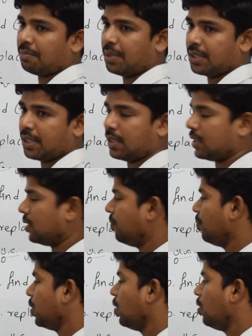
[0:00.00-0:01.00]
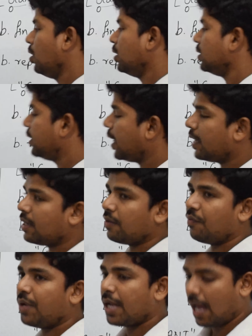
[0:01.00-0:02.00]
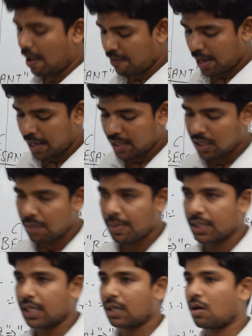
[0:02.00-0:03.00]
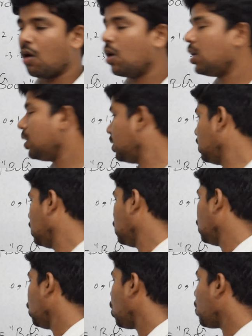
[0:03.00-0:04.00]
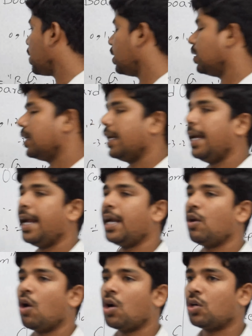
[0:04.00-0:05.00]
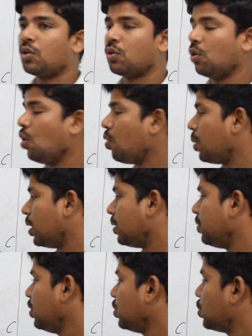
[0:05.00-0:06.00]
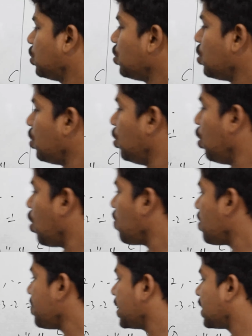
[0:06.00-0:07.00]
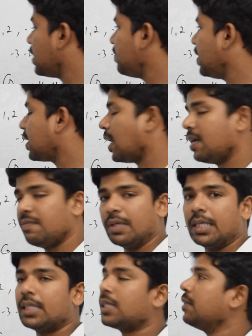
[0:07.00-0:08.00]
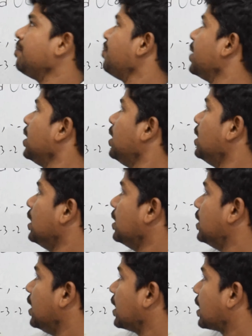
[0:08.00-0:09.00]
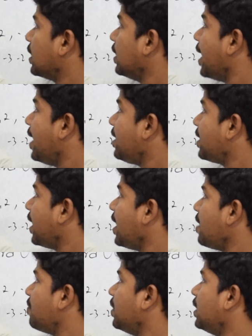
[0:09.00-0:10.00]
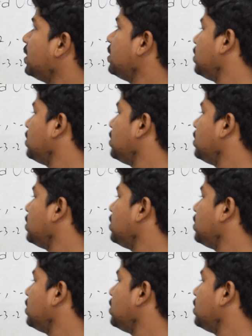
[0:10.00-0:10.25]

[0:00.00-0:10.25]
Vicent. Then we have another method called lower, a.lower. So lower method will convert the entire word